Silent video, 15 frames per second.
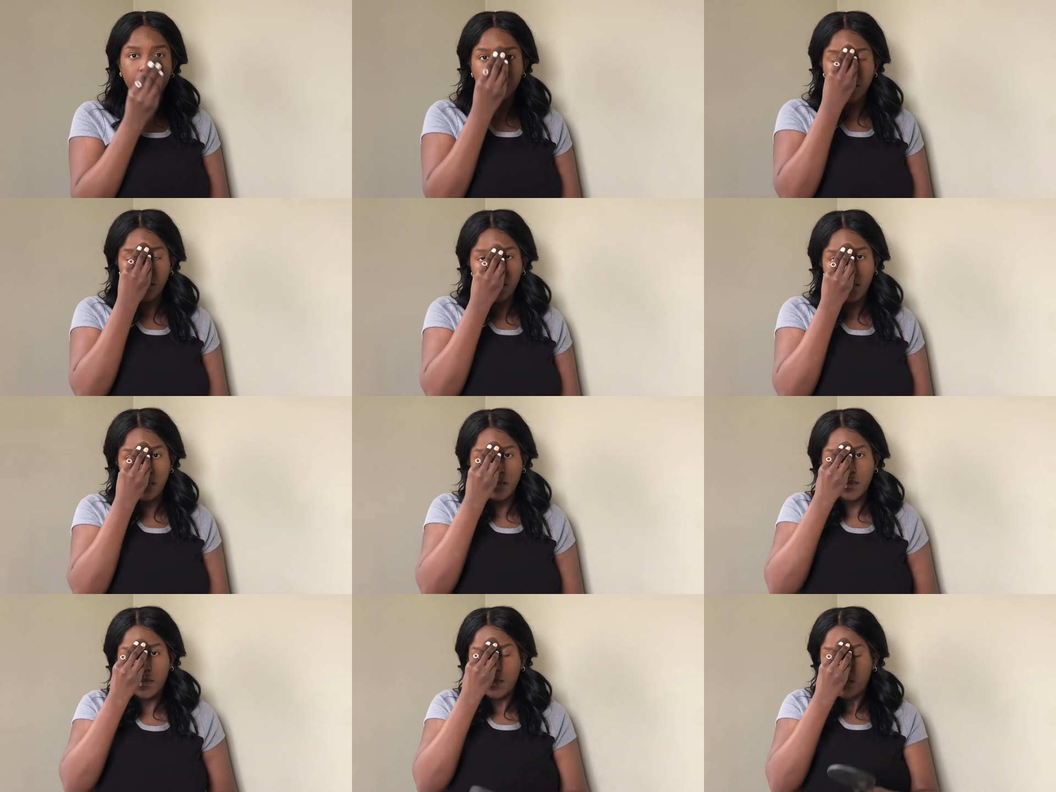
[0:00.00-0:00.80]

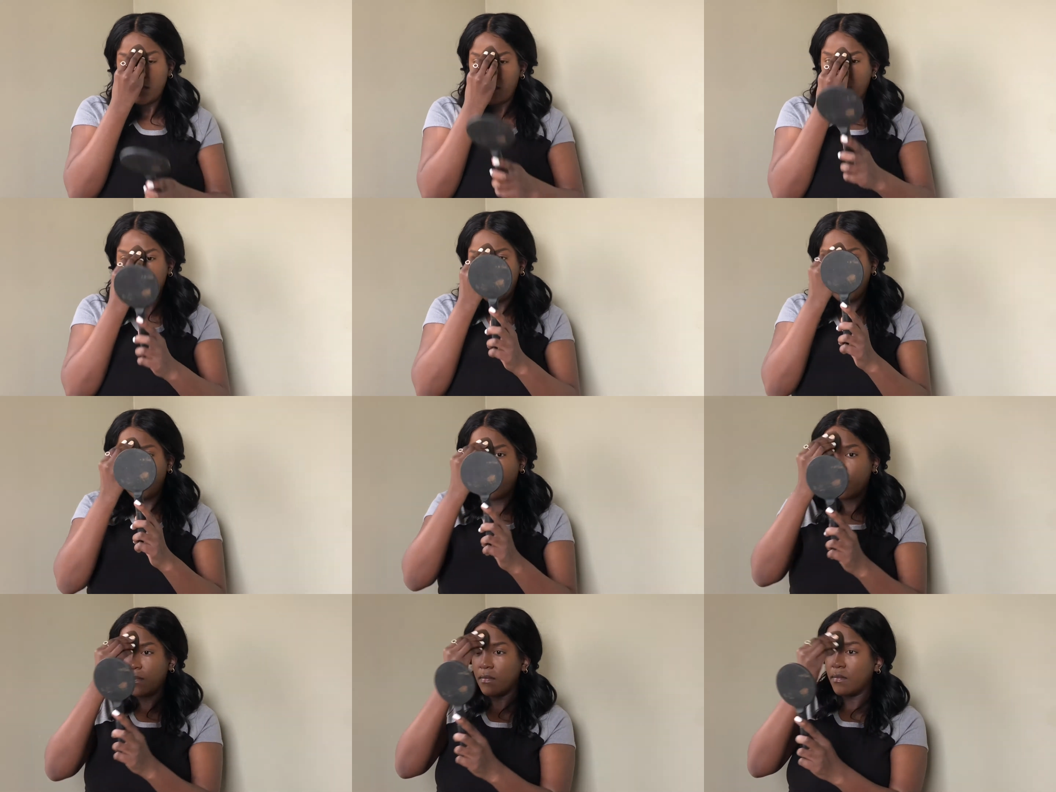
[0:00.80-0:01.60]

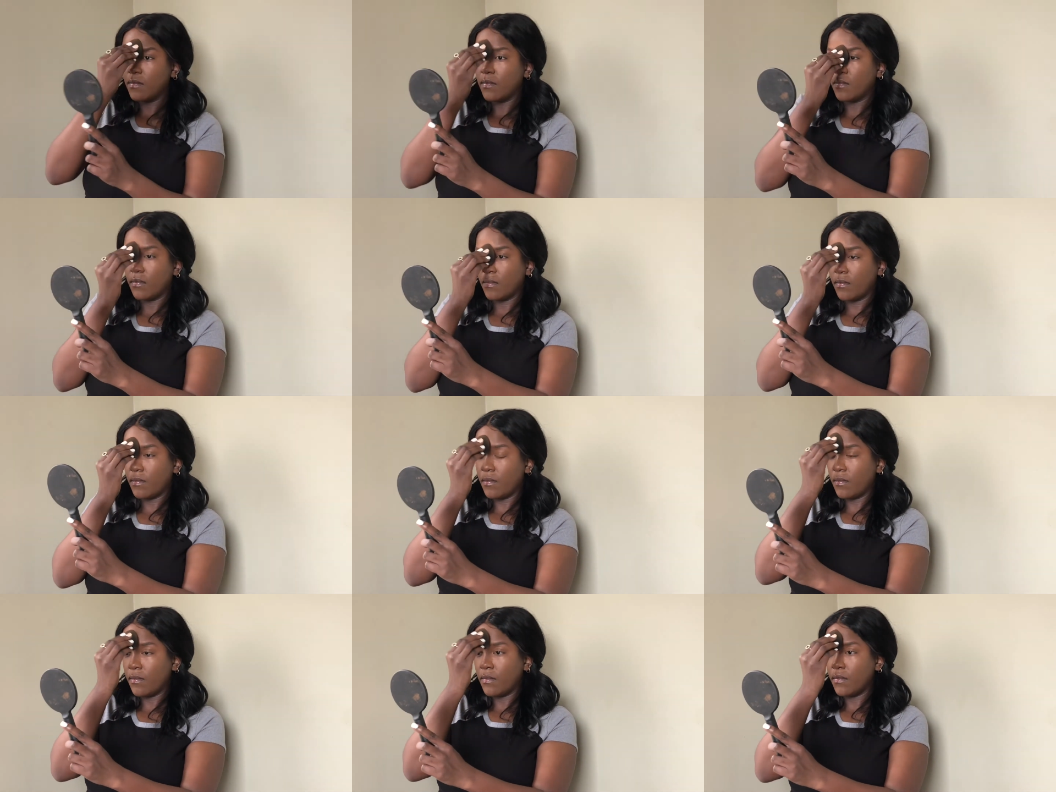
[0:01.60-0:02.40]

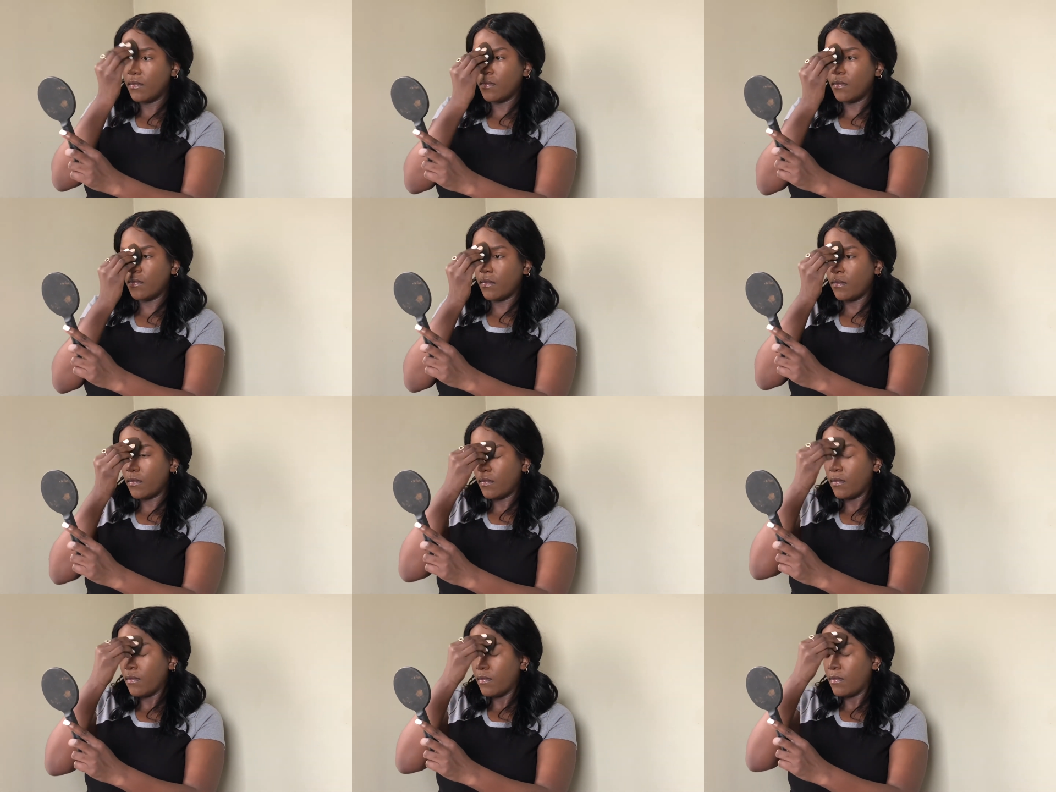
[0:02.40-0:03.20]

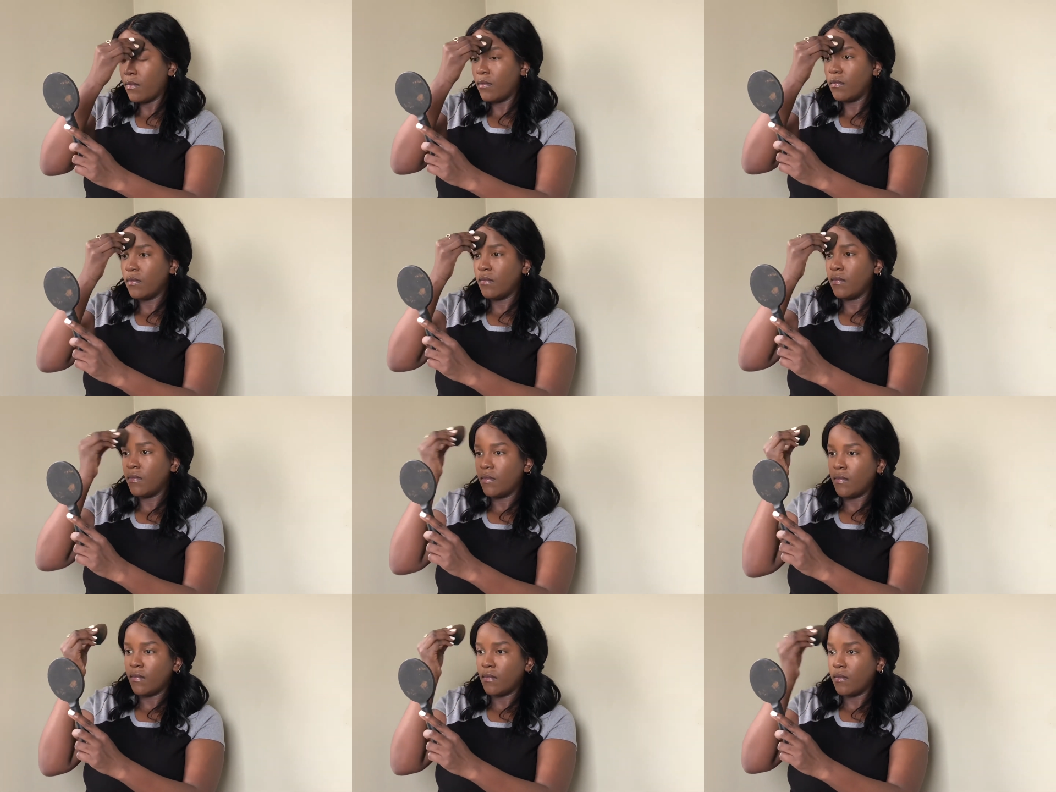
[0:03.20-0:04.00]

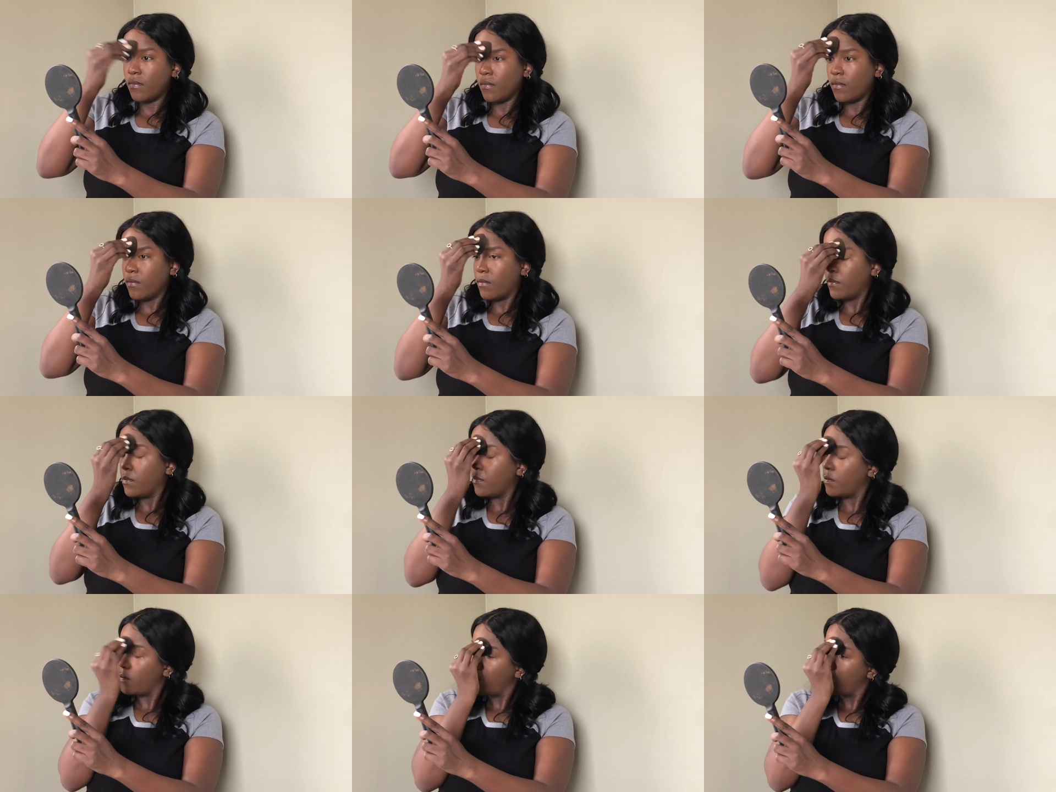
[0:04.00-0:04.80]

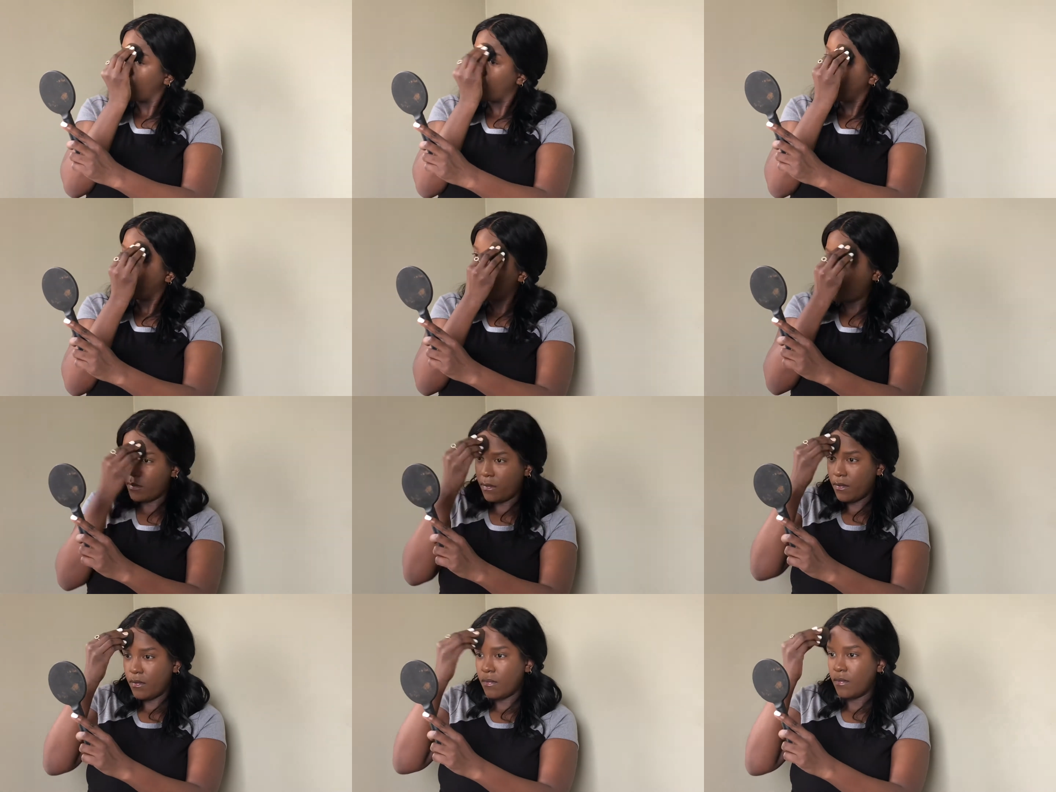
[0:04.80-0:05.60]

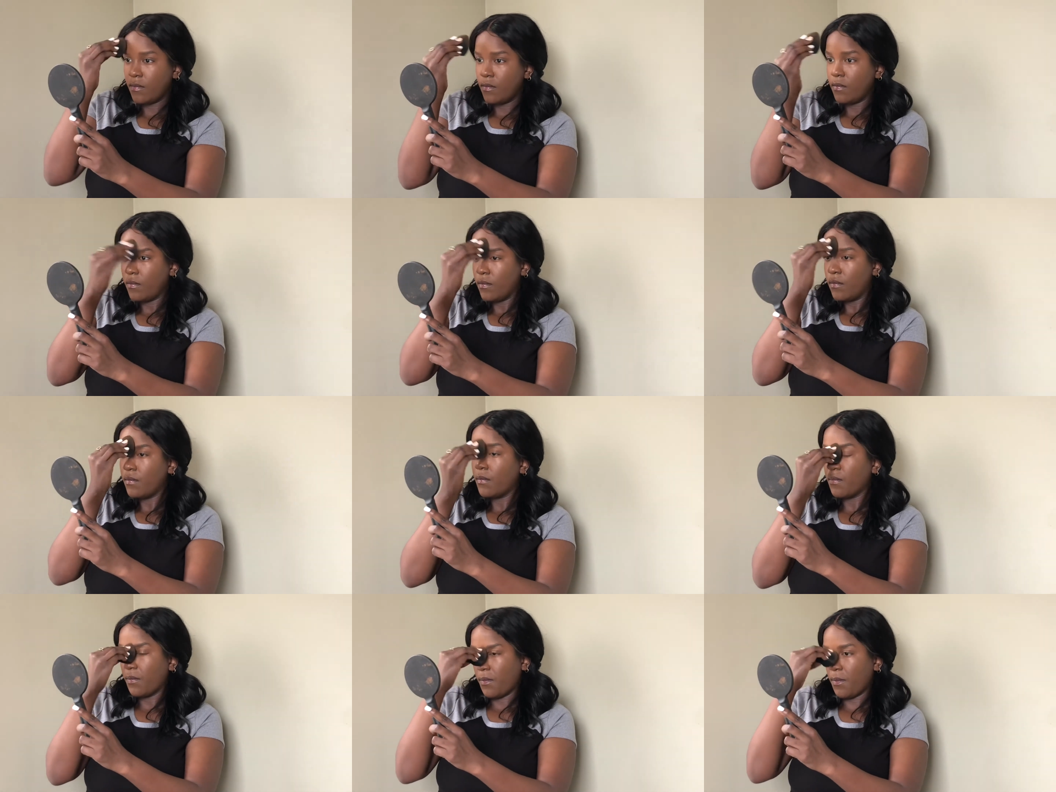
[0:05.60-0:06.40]

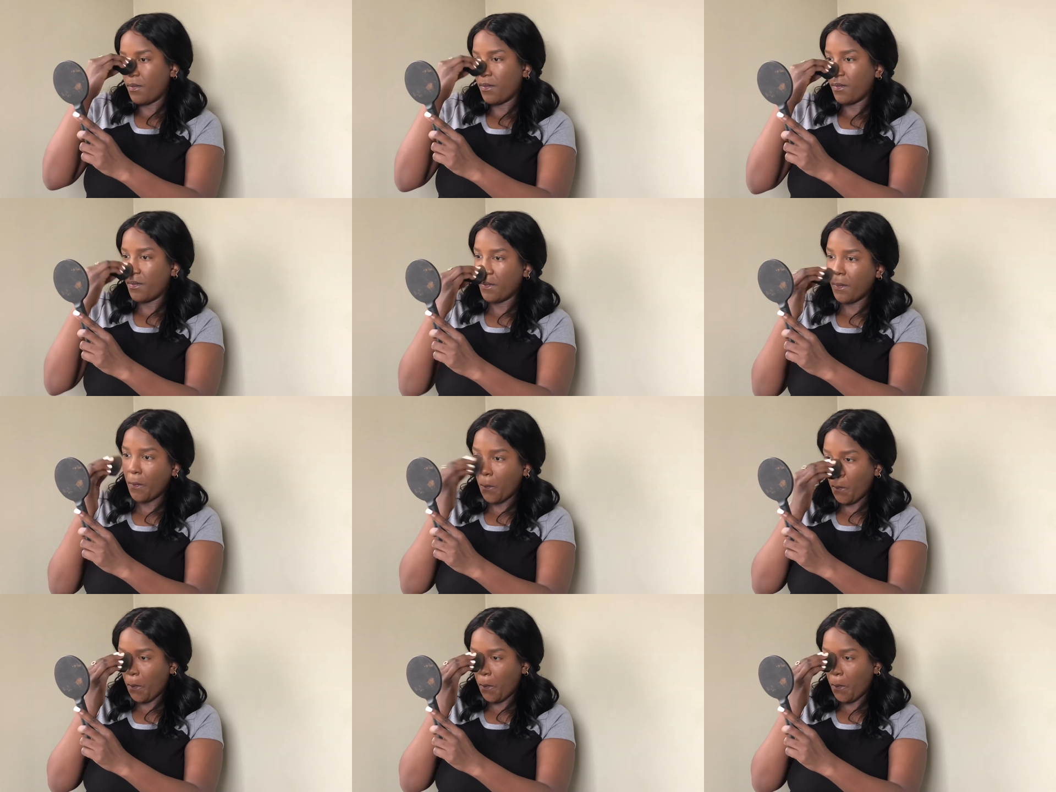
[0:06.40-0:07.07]
(no one is talking)